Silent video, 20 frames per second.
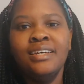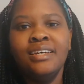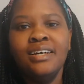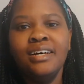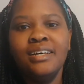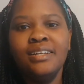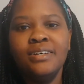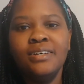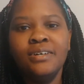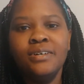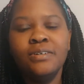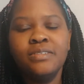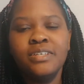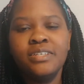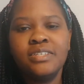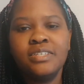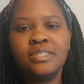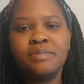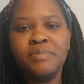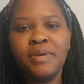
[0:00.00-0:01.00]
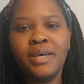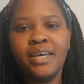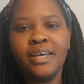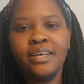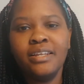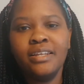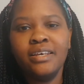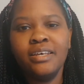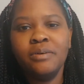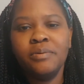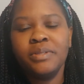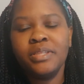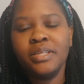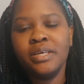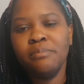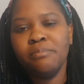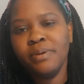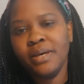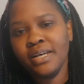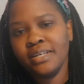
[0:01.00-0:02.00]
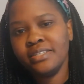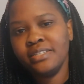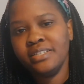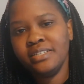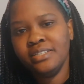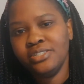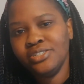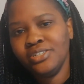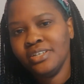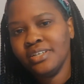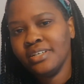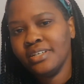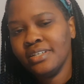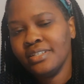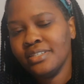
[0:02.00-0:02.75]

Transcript: Hello, this is Mahalia with Impact Teaching,